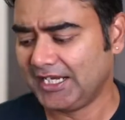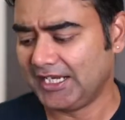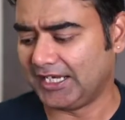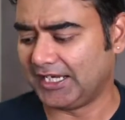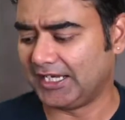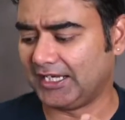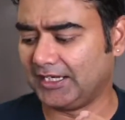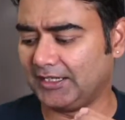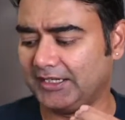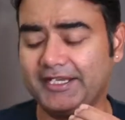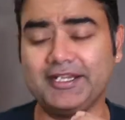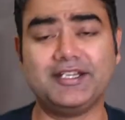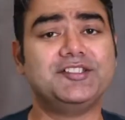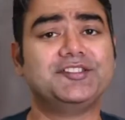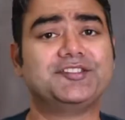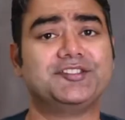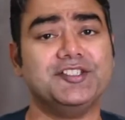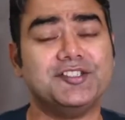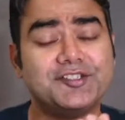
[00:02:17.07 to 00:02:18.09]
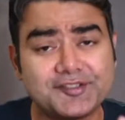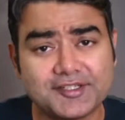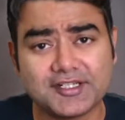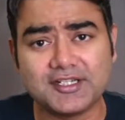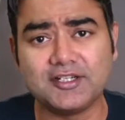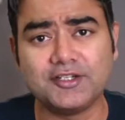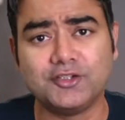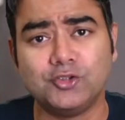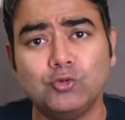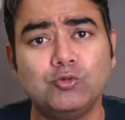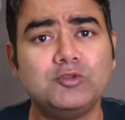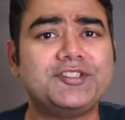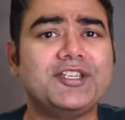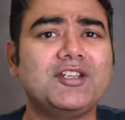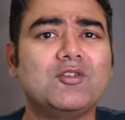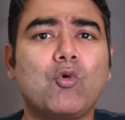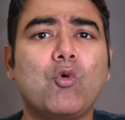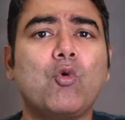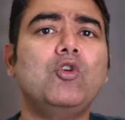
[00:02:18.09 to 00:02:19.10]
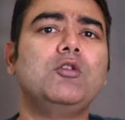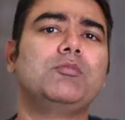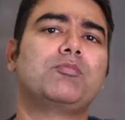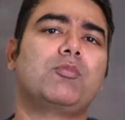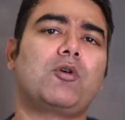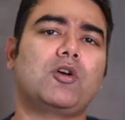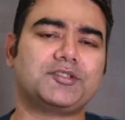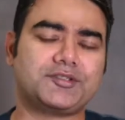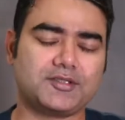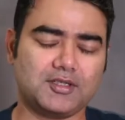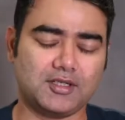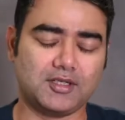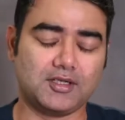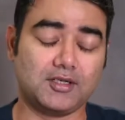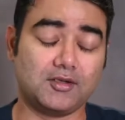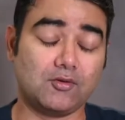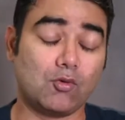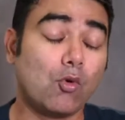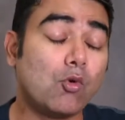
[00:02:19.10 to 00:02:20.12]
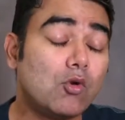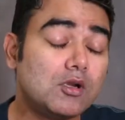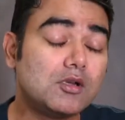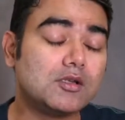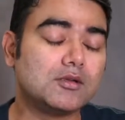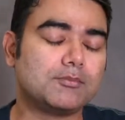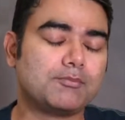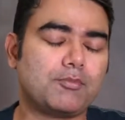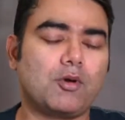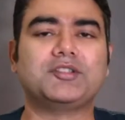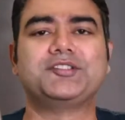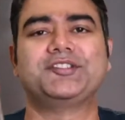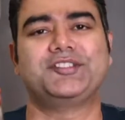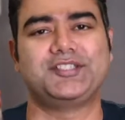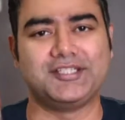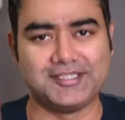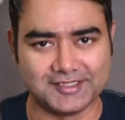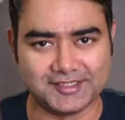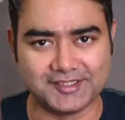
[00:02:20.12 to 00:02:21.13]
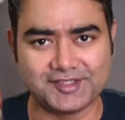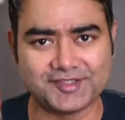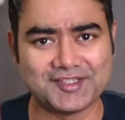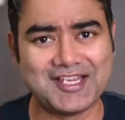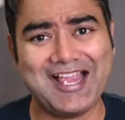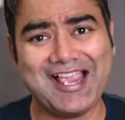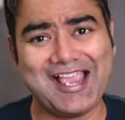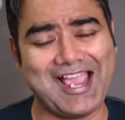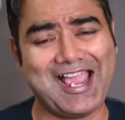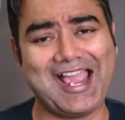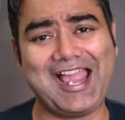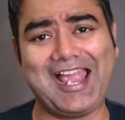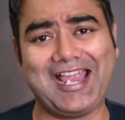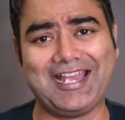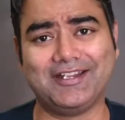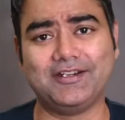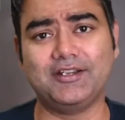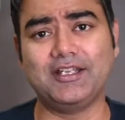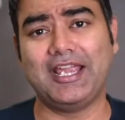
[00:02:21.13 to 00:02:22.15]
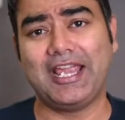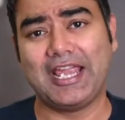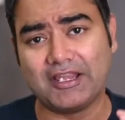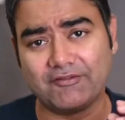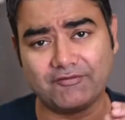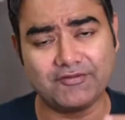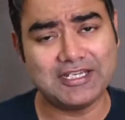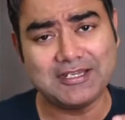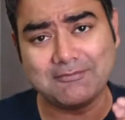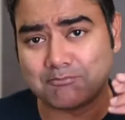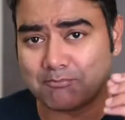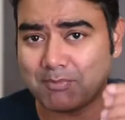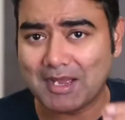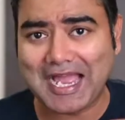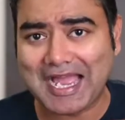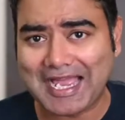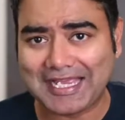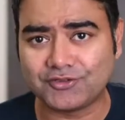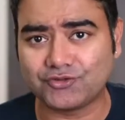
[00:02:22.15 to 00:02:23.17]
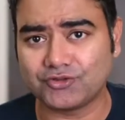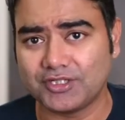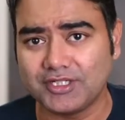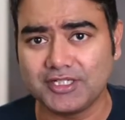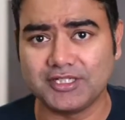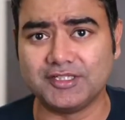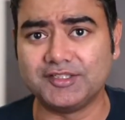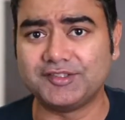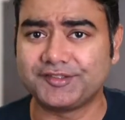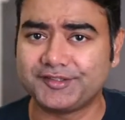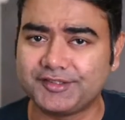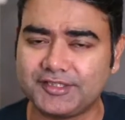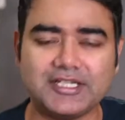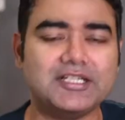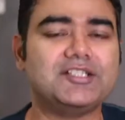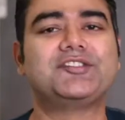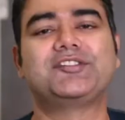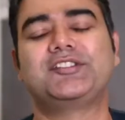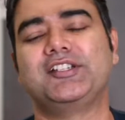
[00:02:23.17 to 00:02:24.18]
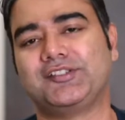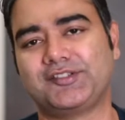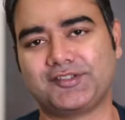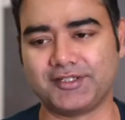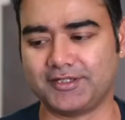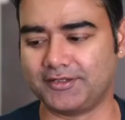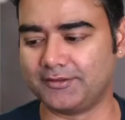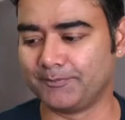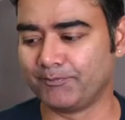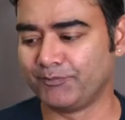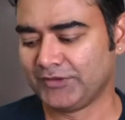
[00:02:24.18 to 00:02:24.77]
It is distilled using old pot stills, and every batch is taste tested.